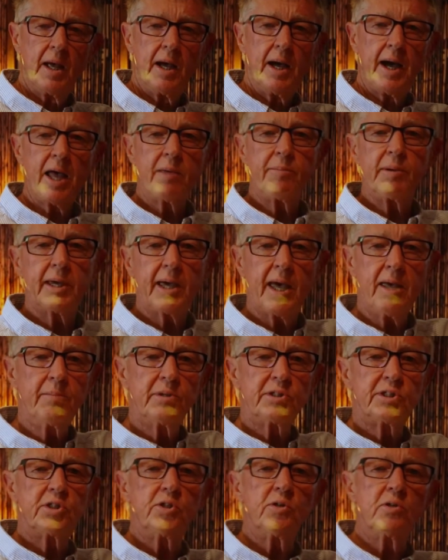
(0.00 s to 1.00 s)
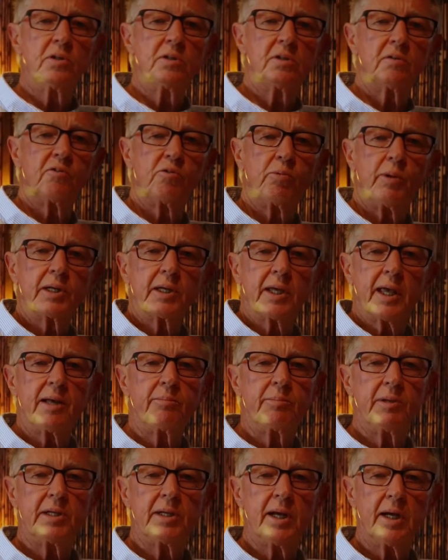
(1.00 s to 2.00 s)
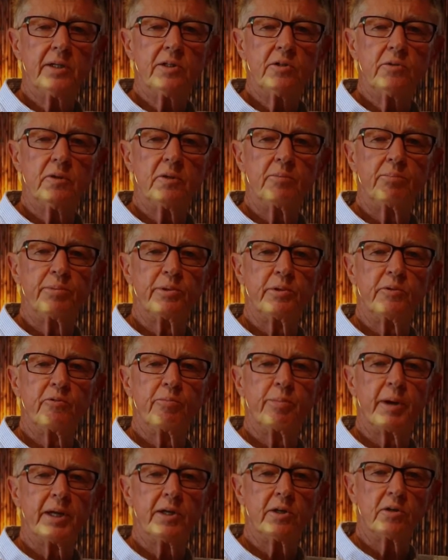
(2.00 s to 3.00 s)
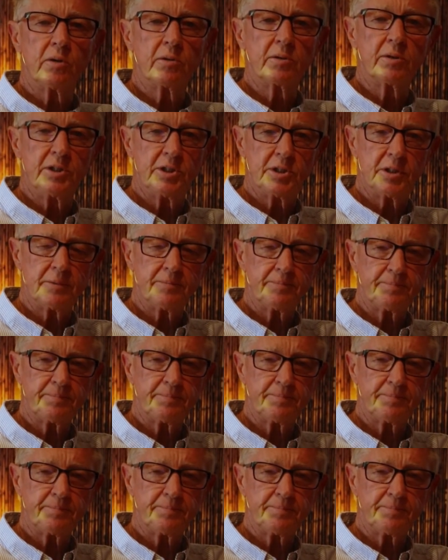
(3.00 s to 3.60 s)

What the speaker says: I became a student of what can be done to improve brain cognition.